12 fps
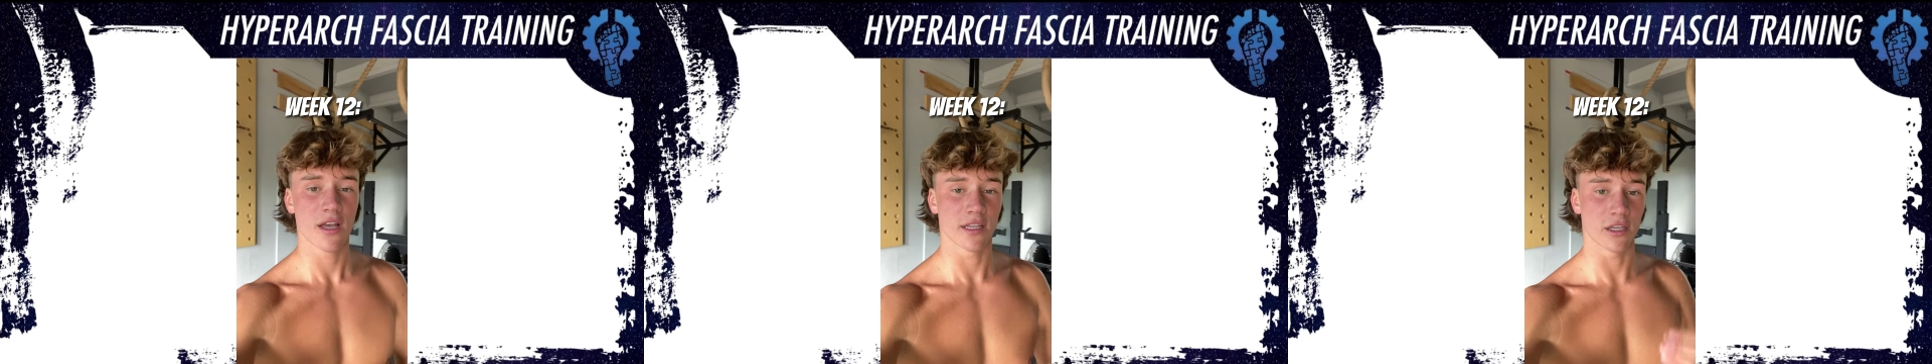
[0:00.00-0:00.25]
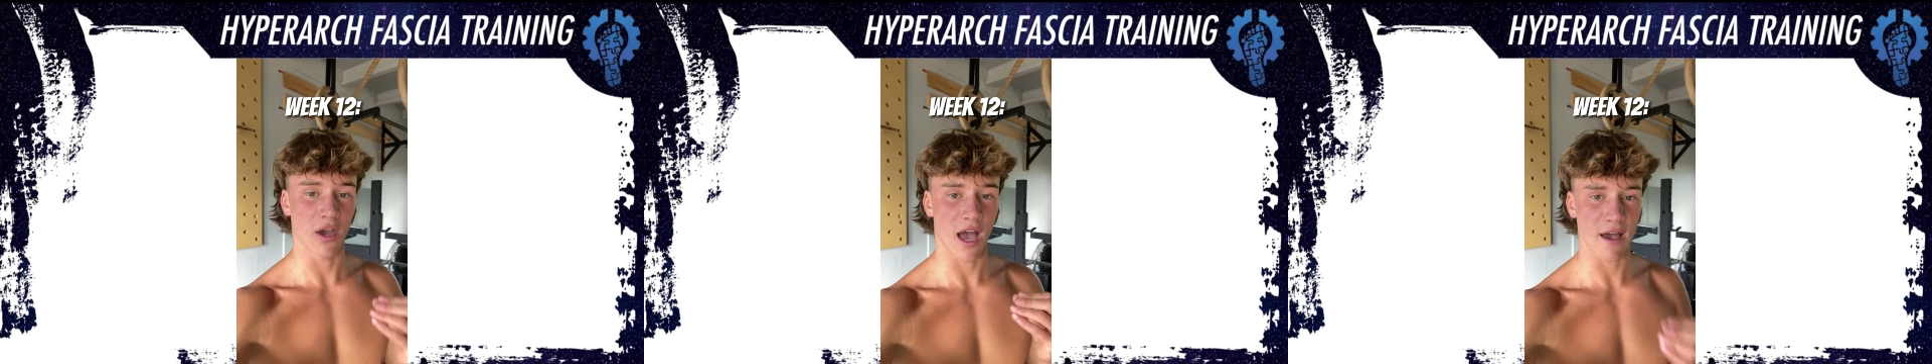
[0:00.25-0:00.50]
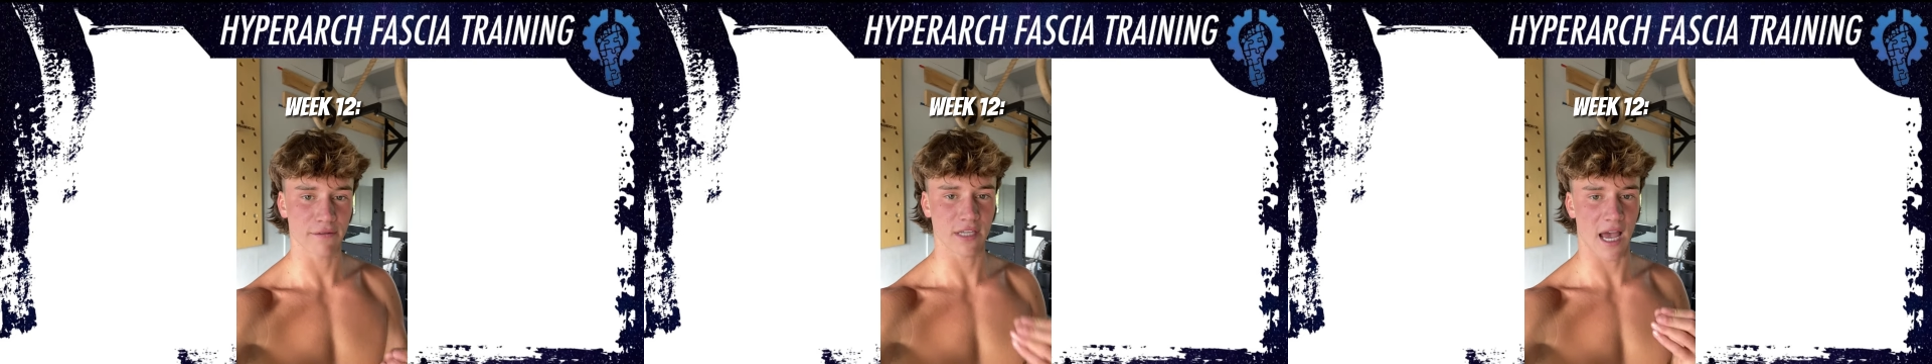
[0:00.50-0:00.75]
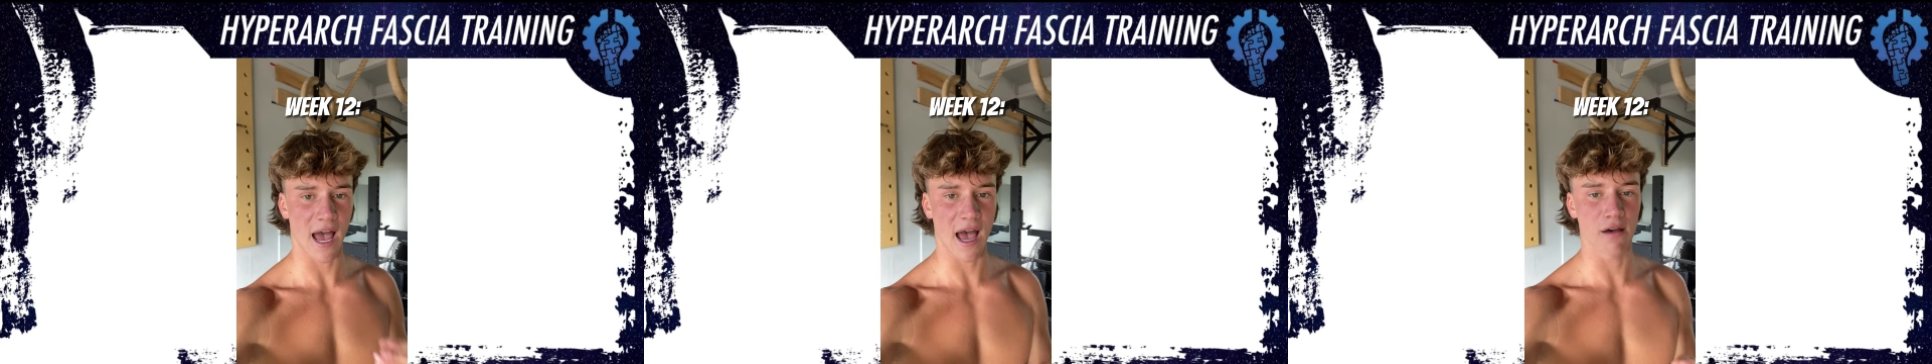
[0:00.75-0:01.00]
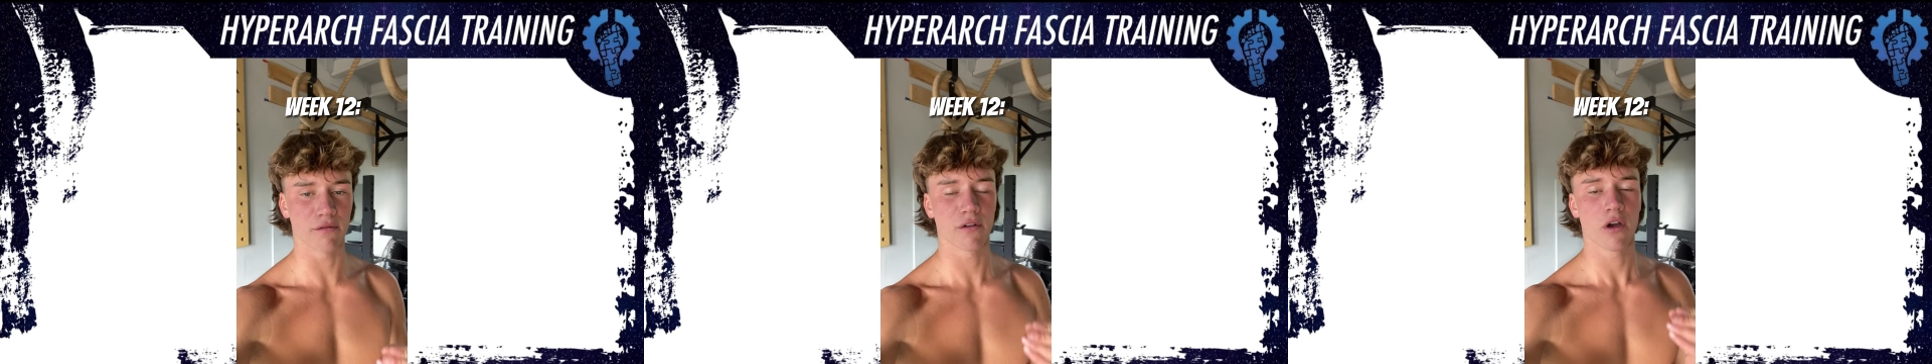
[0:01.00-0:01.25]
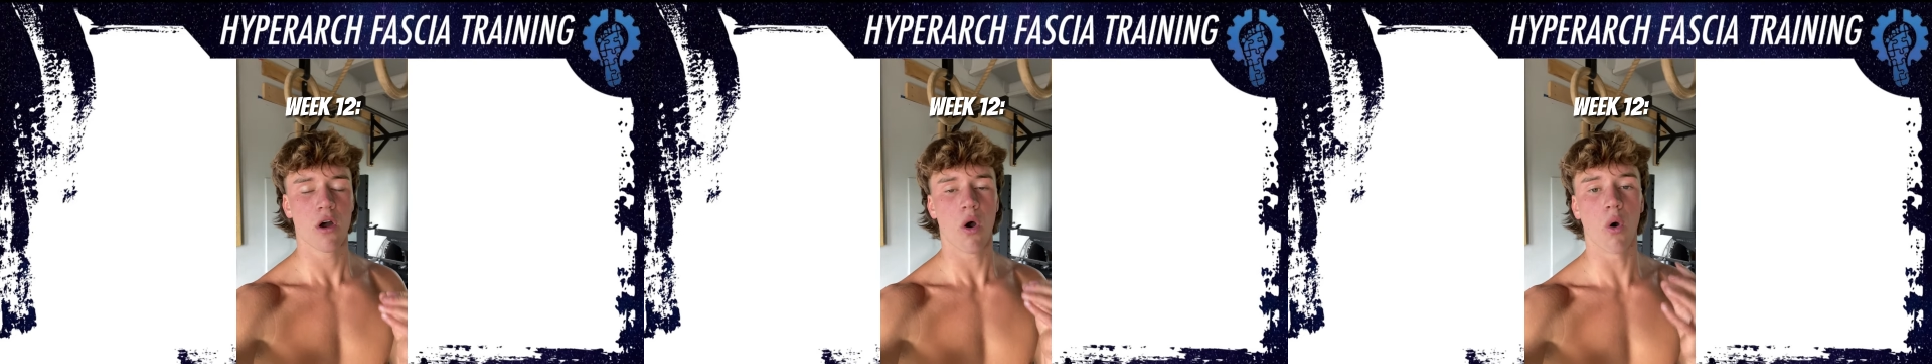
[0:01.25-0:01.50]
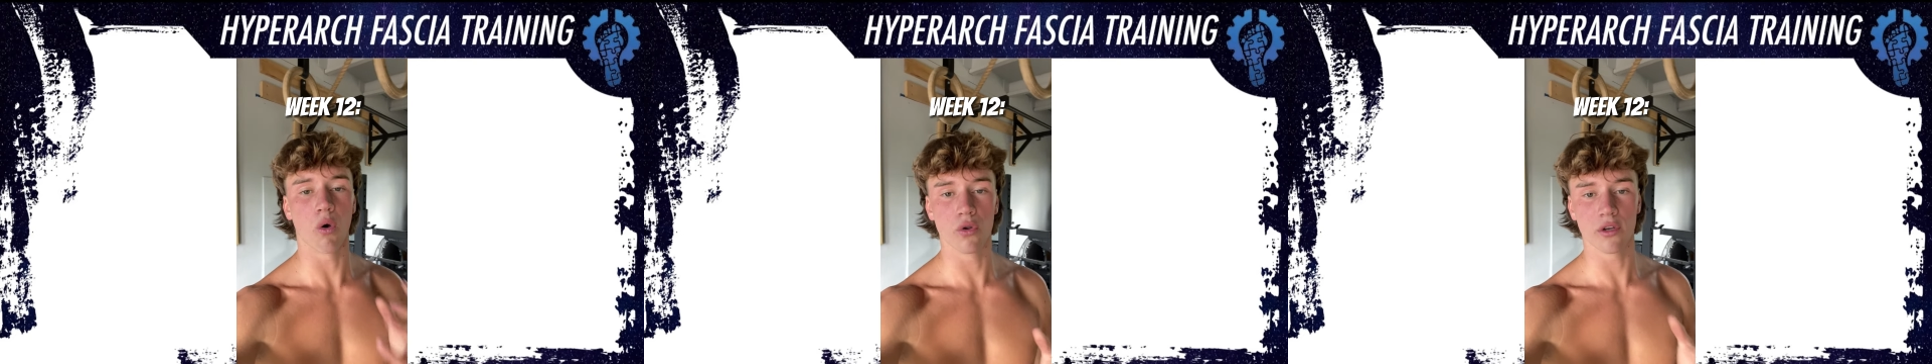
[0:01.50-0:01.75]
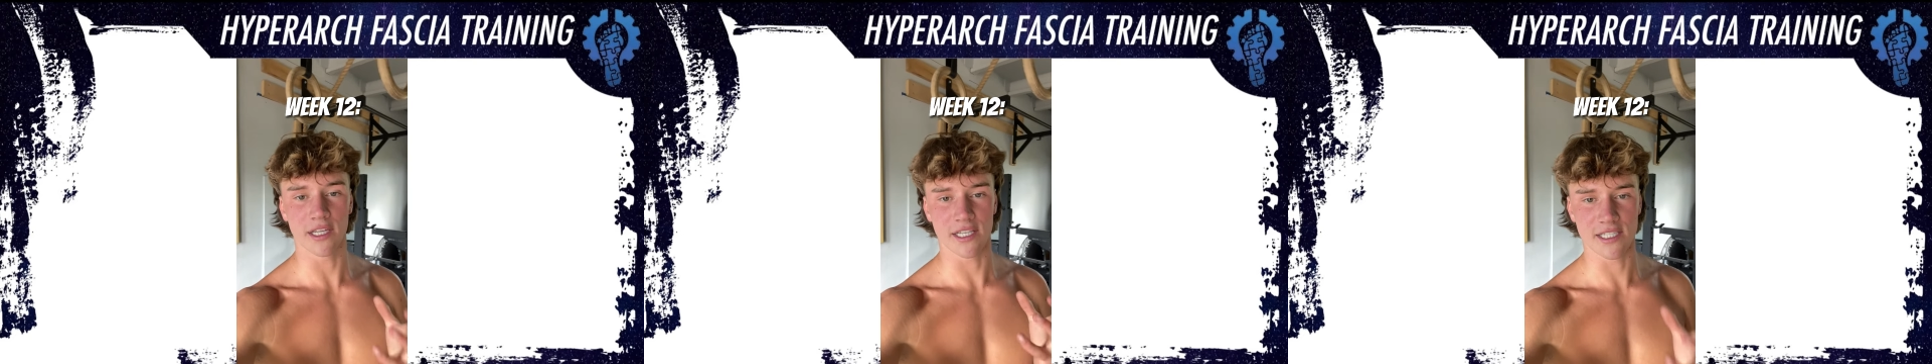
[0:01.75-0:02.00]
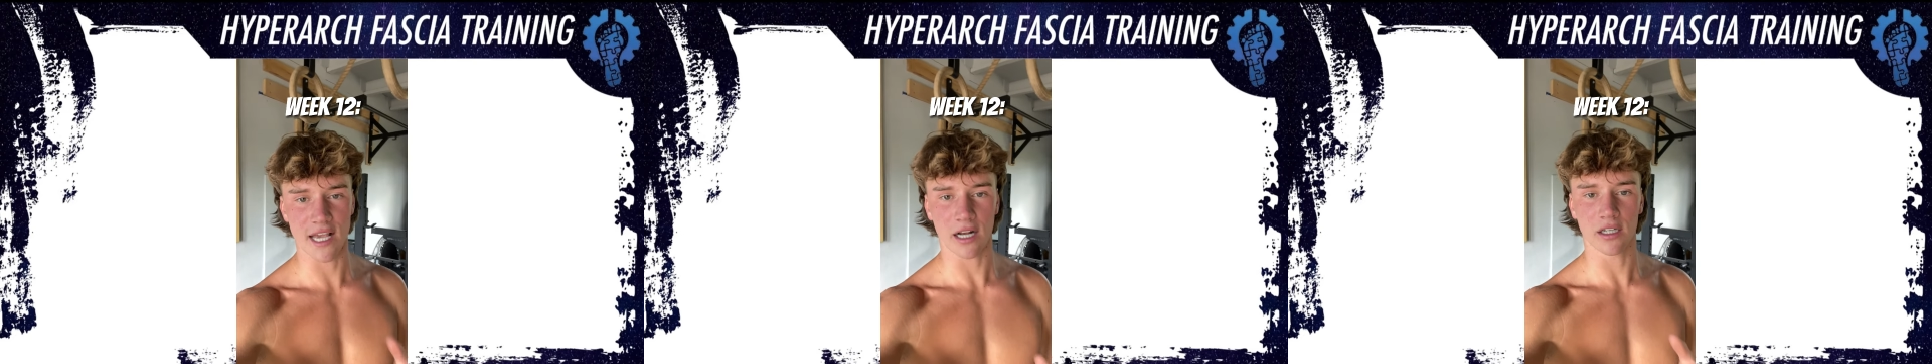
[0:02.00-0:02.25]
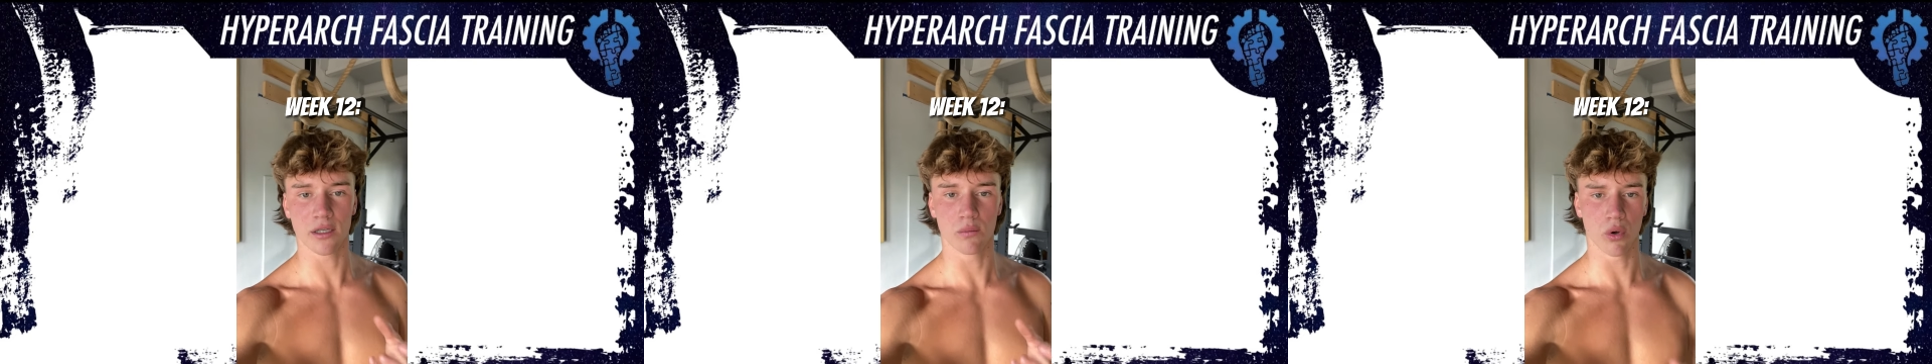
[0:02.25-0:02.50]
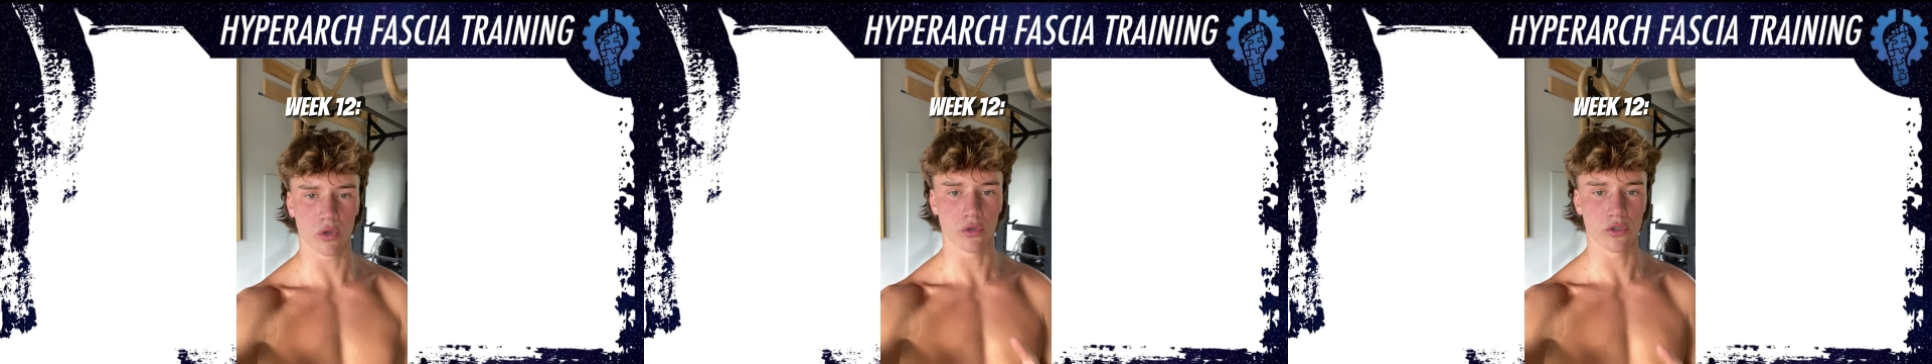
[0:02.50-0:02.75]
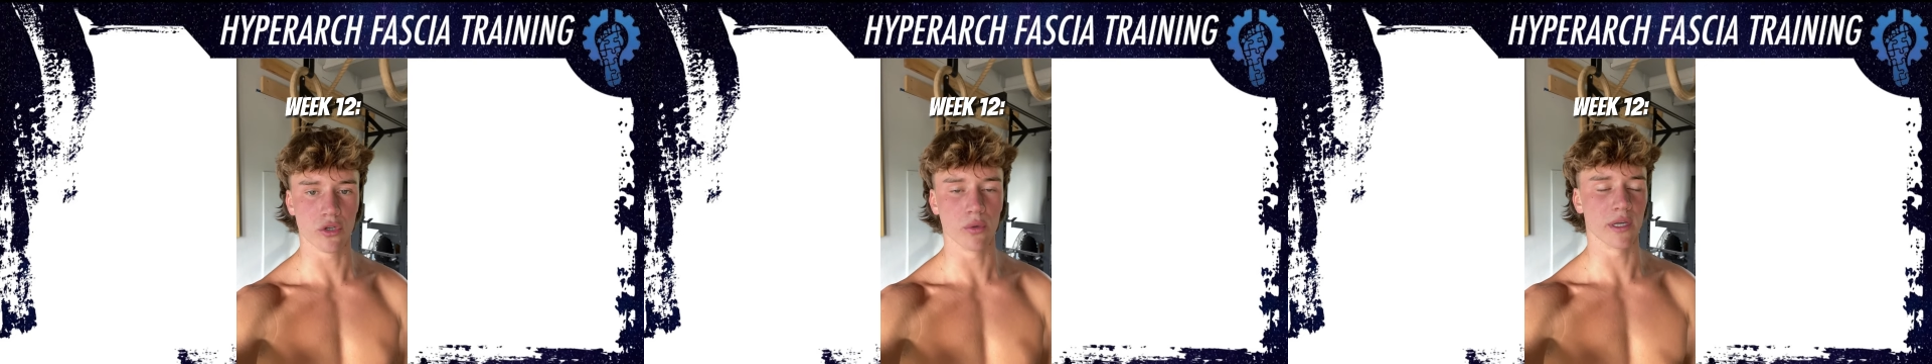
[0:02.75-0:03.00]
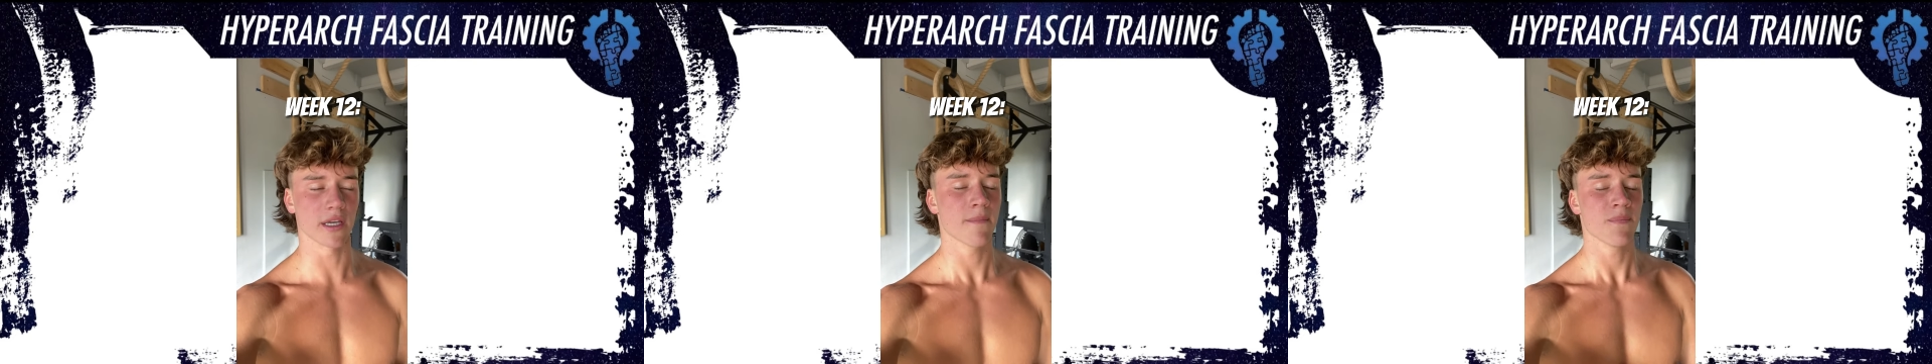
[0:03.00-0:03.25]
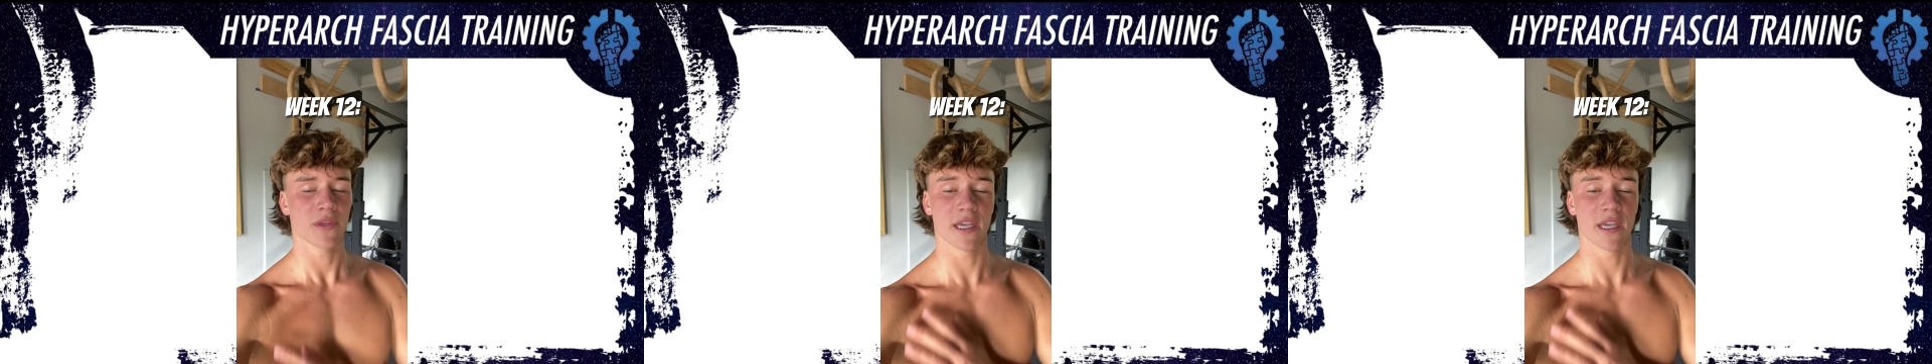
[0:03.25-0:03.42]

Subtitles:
that you have to have on exactly what you're doing